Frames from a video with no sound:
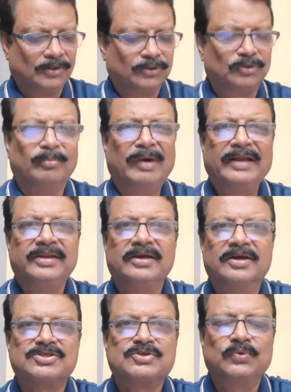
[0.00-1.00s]
So my
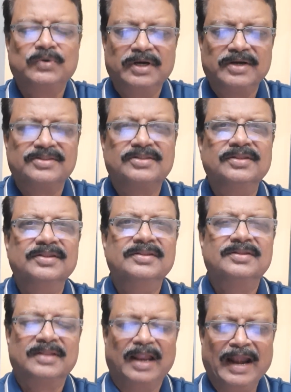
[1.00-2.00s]
dear students
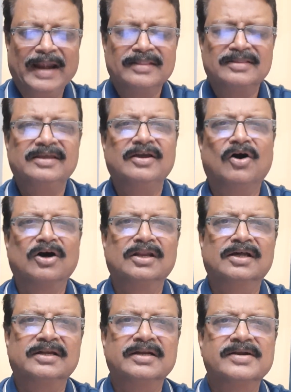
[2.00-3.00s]
and the young
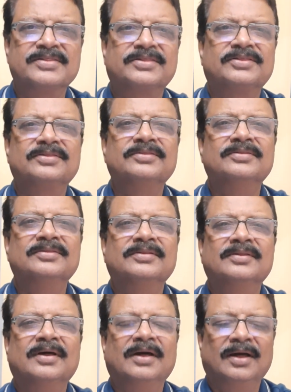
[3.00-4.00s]
learners,
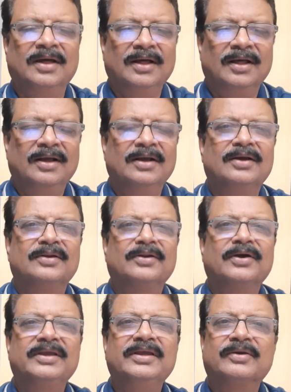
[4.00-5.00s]

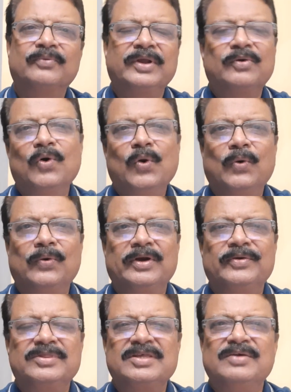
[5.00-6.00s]
now here we go
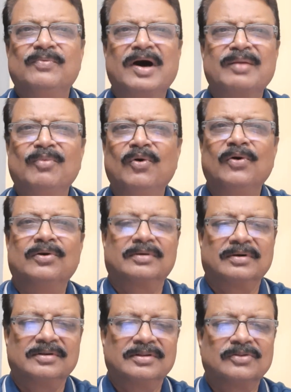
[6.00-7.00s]
with the one more
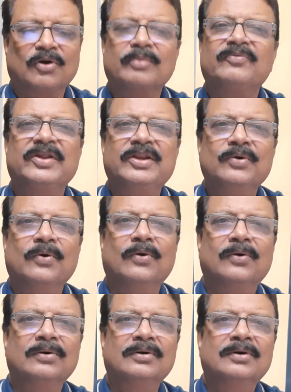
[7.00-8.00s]
short
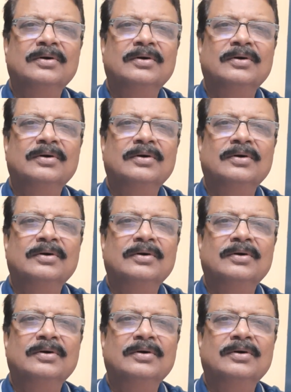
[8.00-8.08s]
video